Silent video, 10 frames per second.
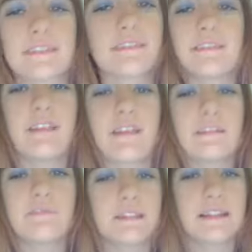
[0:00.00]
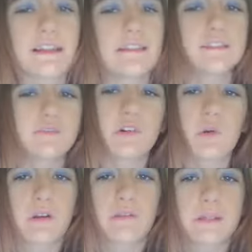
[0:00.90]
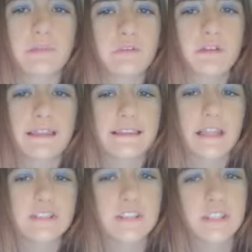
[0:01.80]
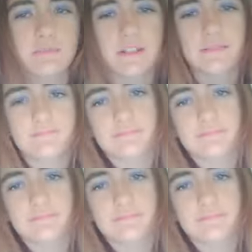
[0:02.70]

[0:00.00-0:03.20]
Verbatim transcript: you're not even allowed to record people at Lachi but